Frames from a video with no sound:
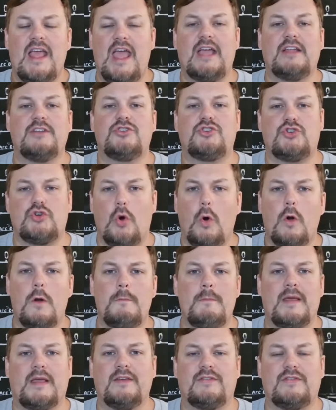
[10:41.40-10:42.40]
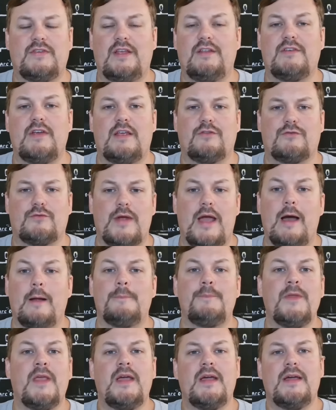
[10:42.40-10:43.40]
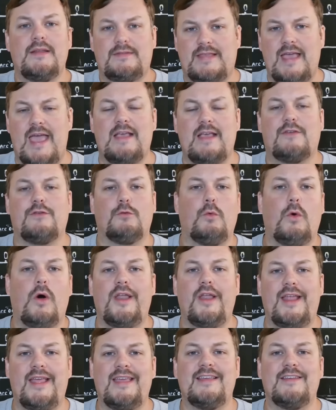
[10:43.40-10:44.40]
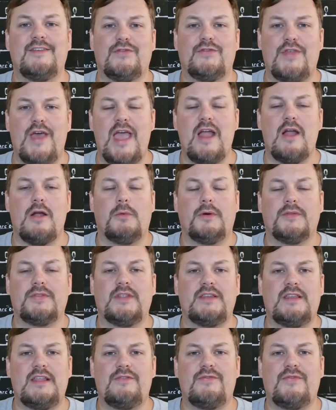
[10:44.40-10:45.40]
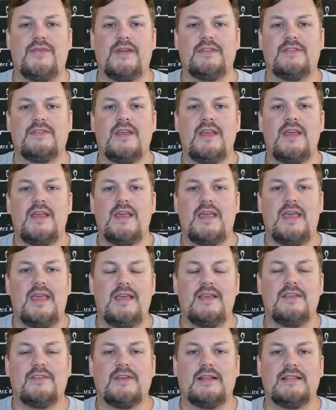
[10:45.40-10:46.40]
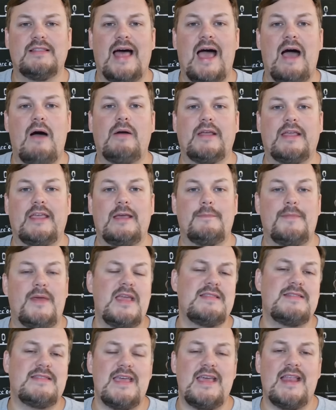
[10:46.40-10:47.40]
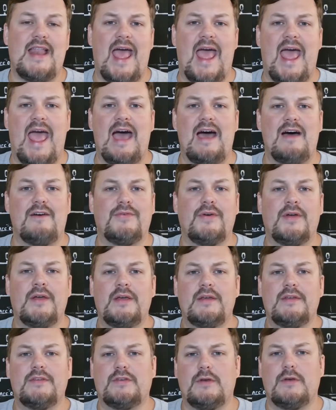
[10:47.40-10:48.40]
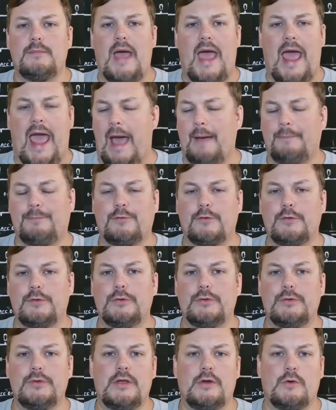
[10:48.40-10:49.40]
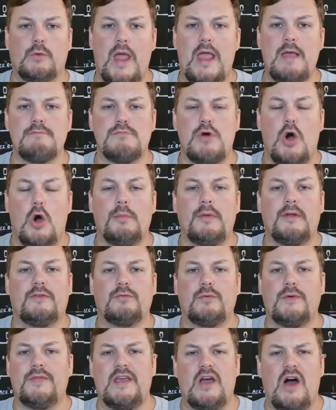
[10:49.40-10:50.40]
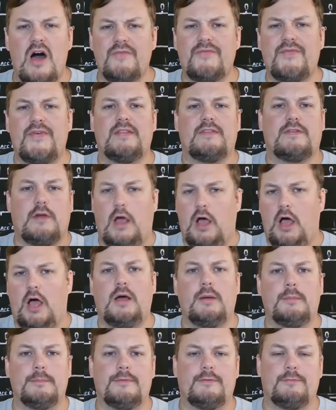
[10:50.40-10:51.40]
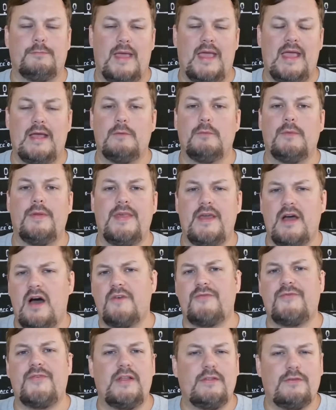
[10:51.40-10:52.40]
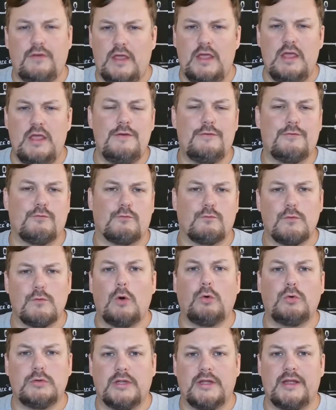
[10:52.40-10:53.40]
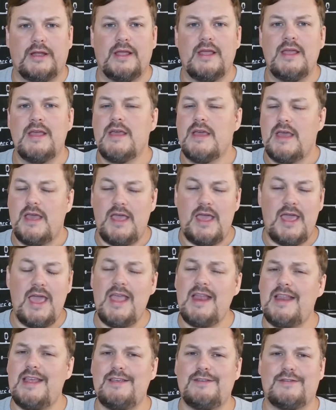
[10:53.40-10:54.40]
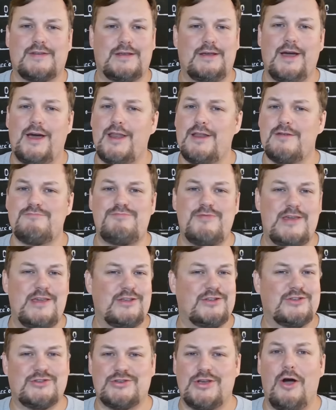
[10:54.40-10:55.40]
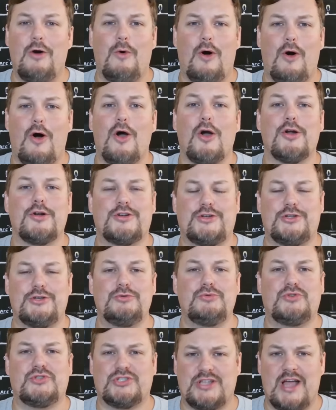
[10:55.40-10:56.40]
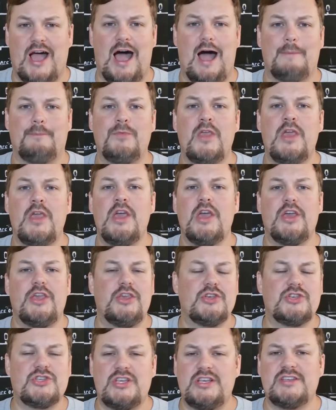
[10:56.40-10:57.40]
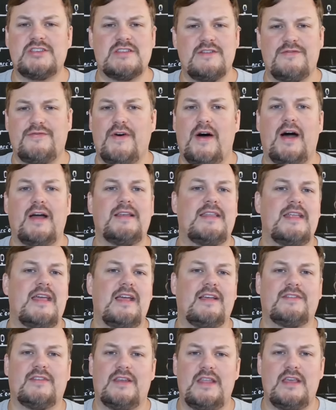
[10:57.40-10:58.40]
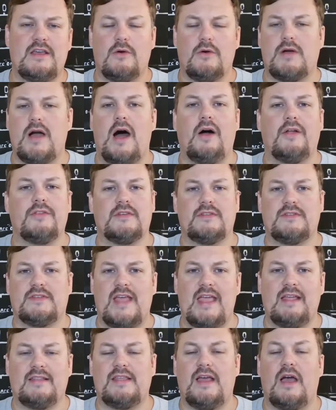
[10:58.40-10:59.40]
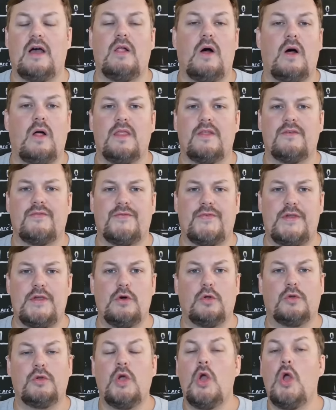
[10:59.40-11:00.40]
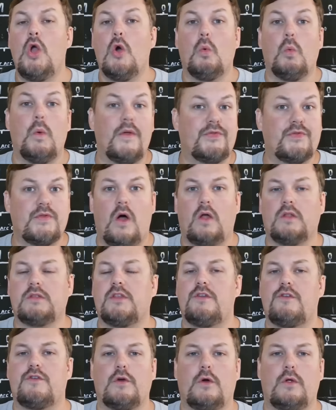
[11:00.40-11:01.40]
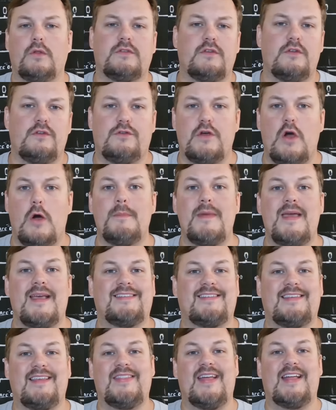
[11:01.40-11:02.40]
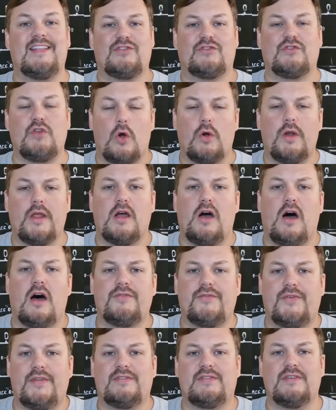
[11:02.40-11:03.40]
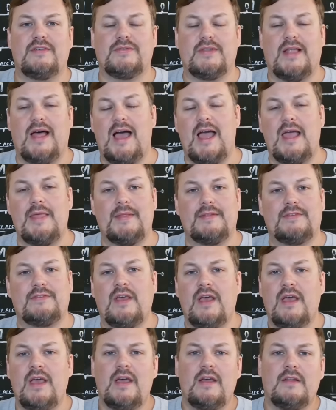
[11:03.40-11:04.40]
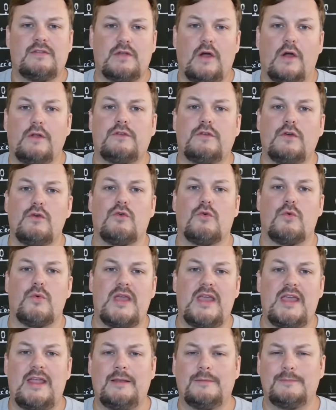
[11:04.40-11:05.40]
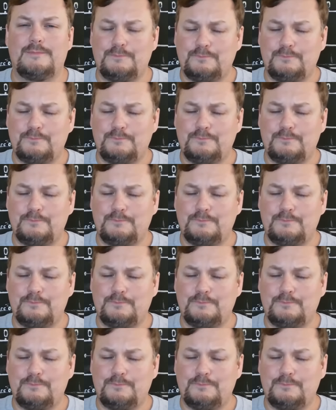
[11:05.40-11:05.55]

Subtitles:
and short because C.J. Stroud takes what is there and what the defense is allowing him. He did have some absolutely great moments. When the offense hums, man, when the offense is rolling, it is going to be so hard to stop. You see Stefon Diggs and Nico Collins and Tank Dell all on the field with Dalton Schultz and Joe Mixon, that starting offensive line that's Tunsil Green,